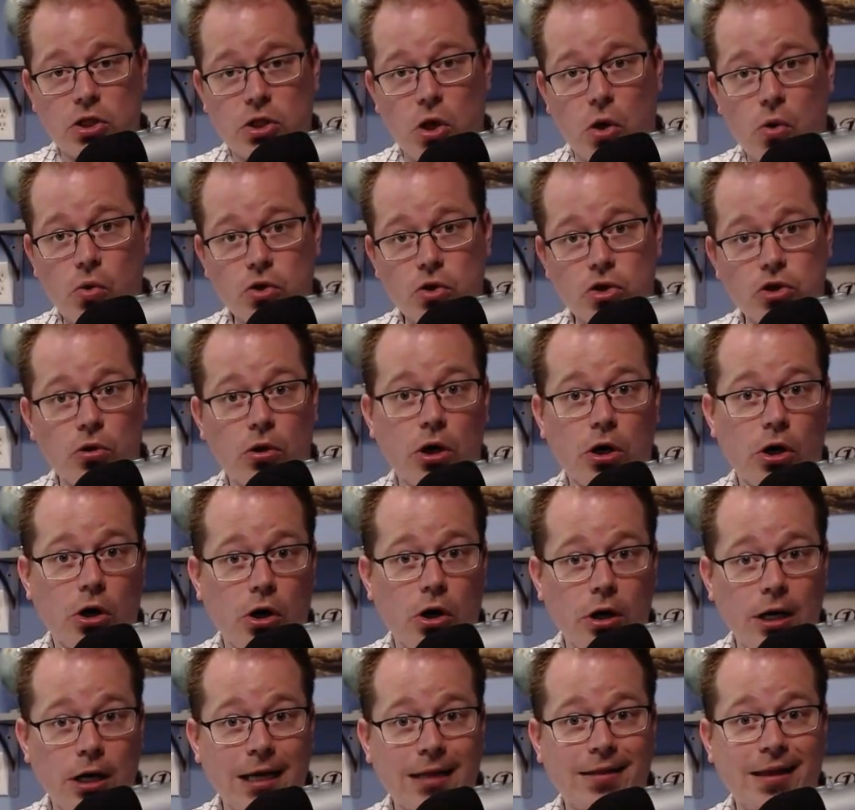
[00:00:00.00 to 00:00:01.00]
those who are
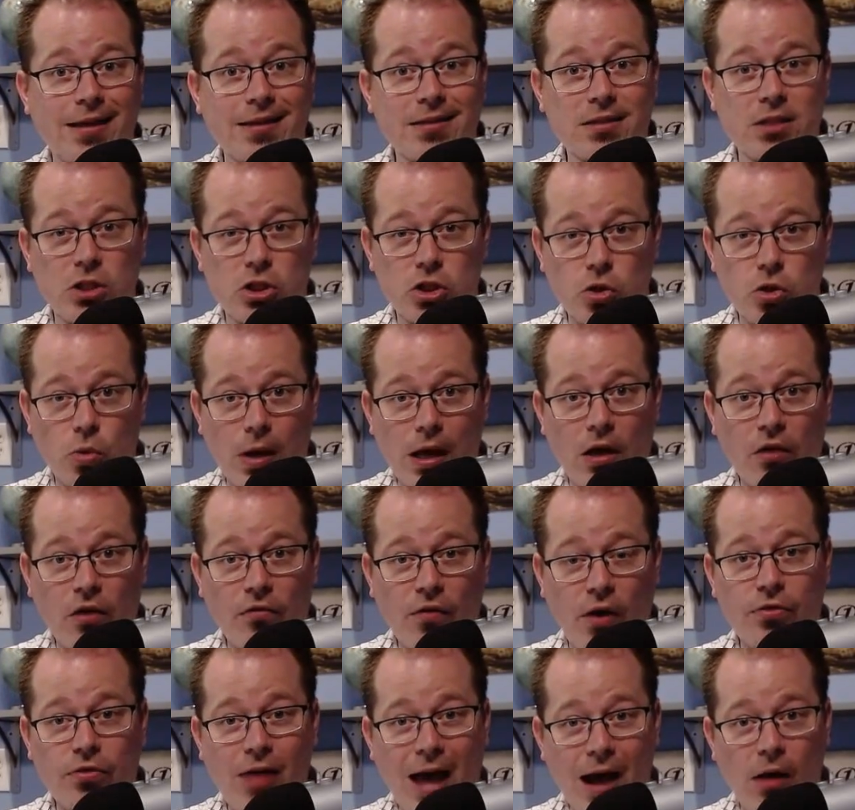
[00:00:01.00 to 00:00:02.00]
earning less than
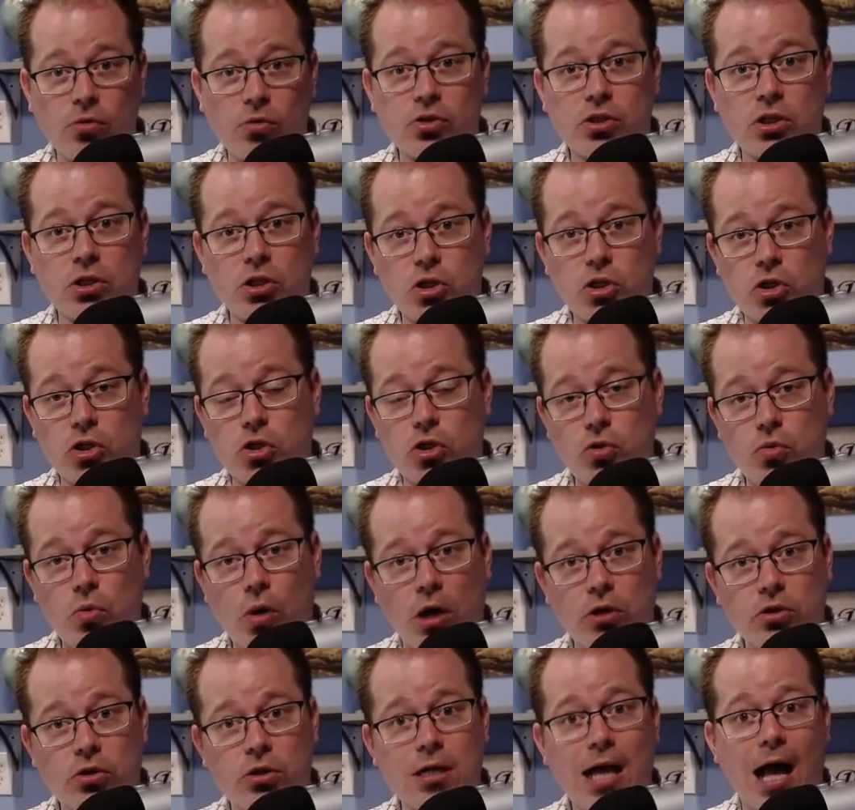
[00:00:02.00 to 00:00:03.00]

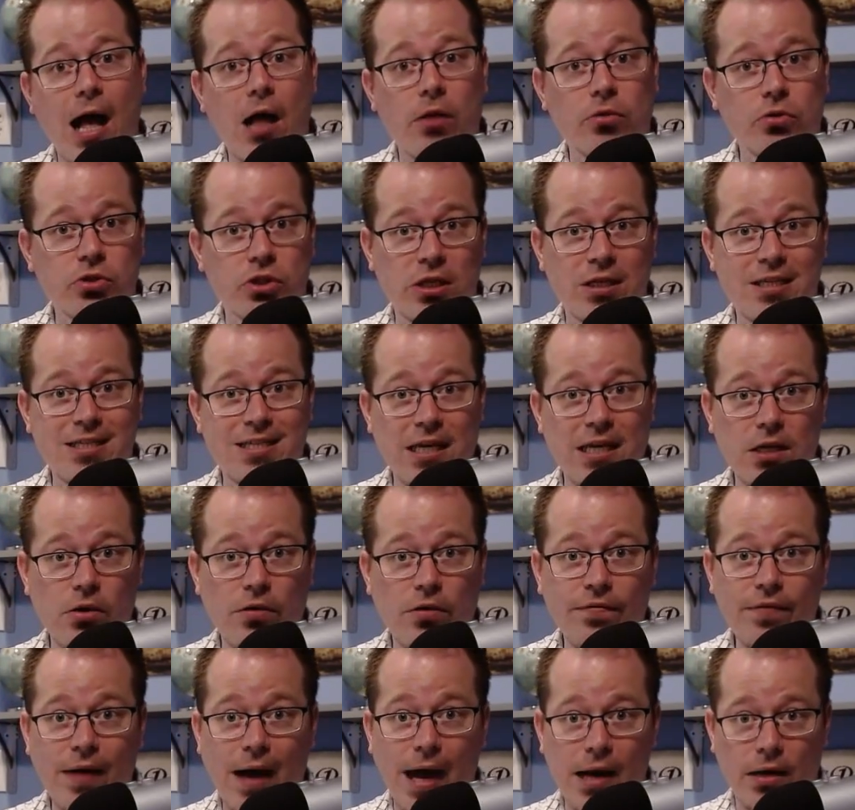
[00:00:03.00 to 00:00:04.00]
$12,200
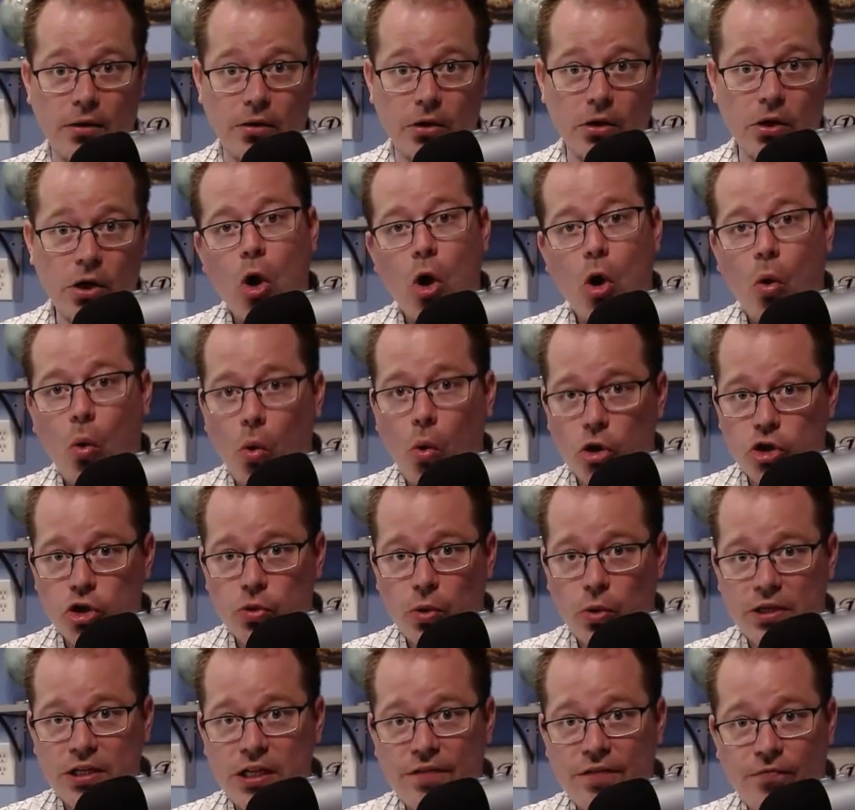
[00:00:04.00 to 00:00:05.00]
single filer or
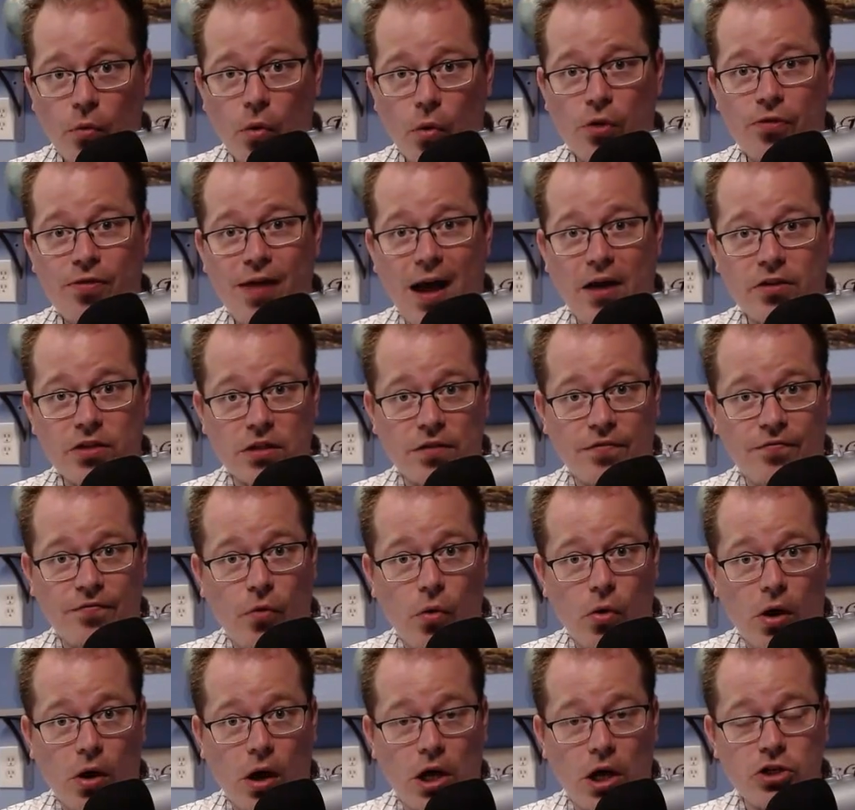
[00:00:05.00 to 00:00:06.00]

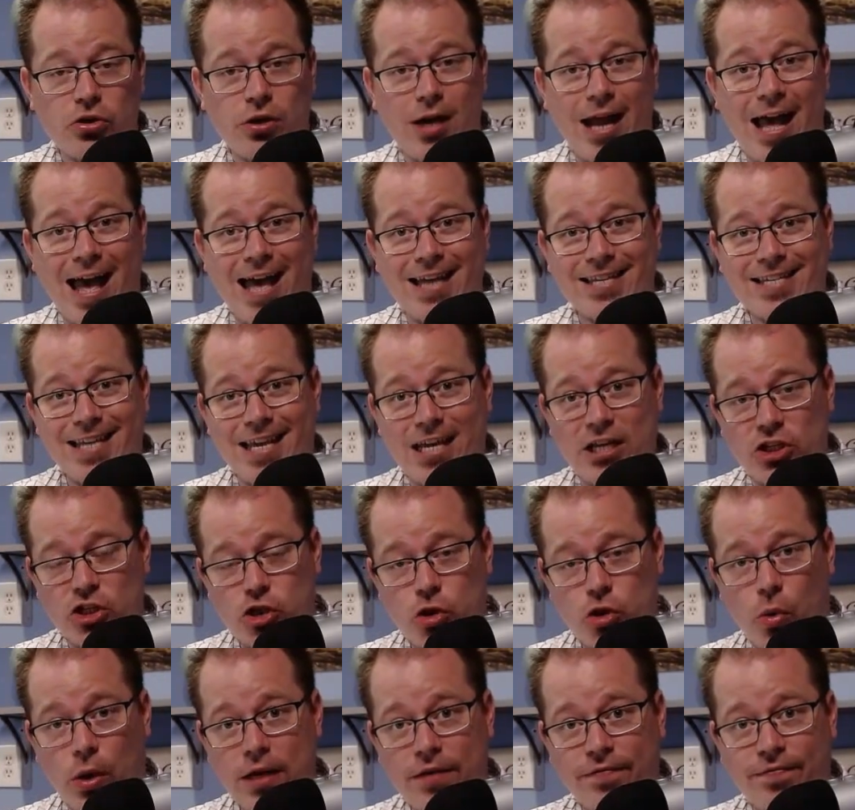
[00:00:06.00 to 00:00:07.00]
24,400 as a
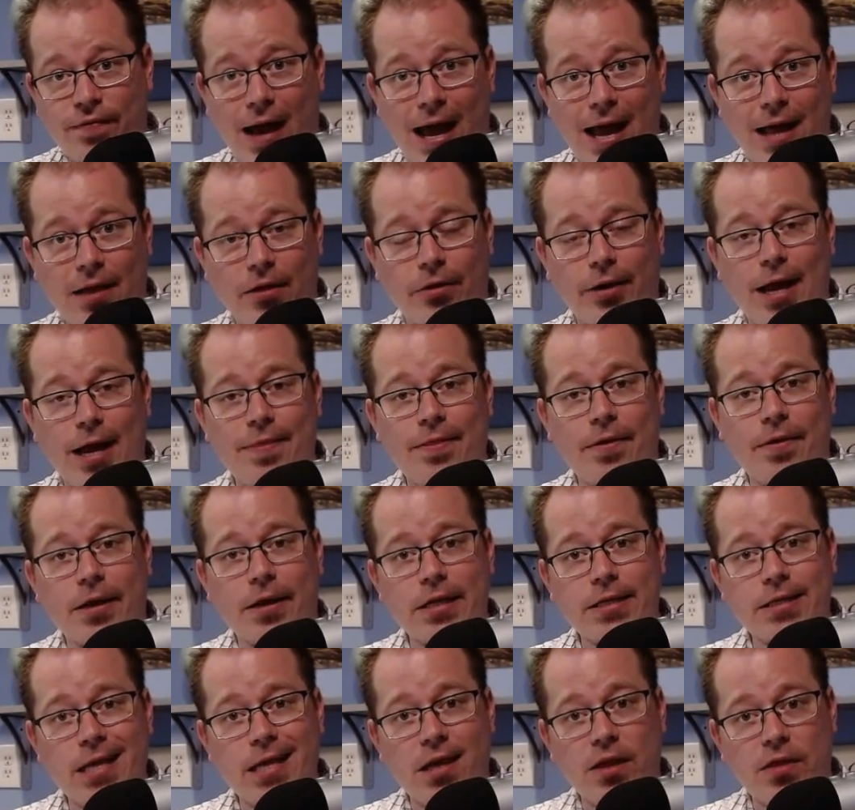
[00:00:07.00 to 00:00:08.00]
joint filer and they're
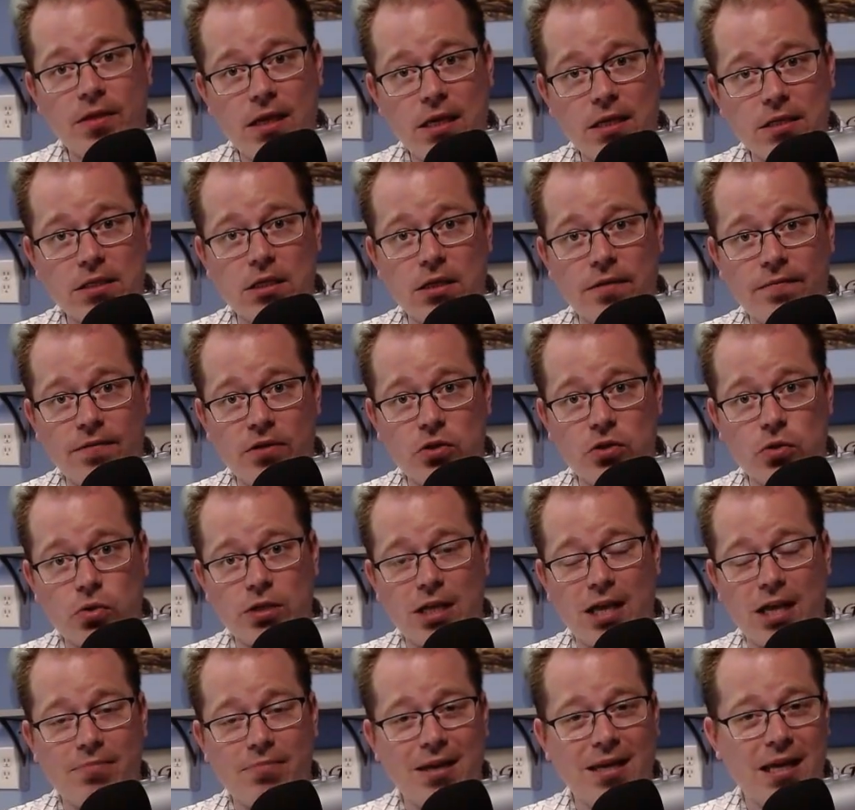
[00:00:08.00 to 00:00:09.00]
going to say these
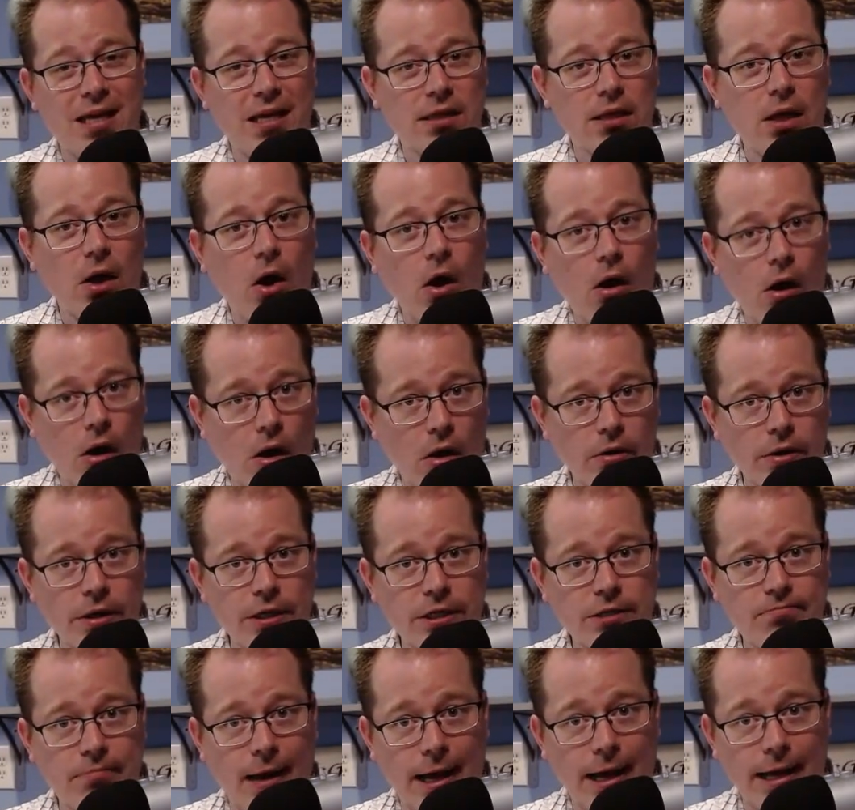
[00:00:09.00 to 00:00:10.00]
individuals have been hit the
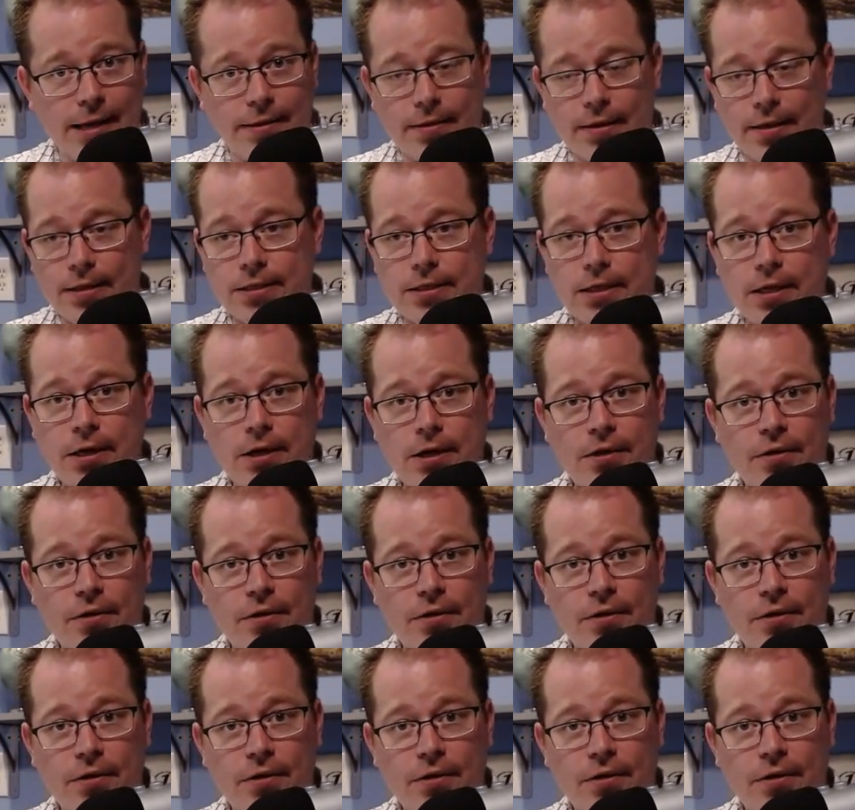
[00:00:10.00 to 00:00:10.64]
hardest by this.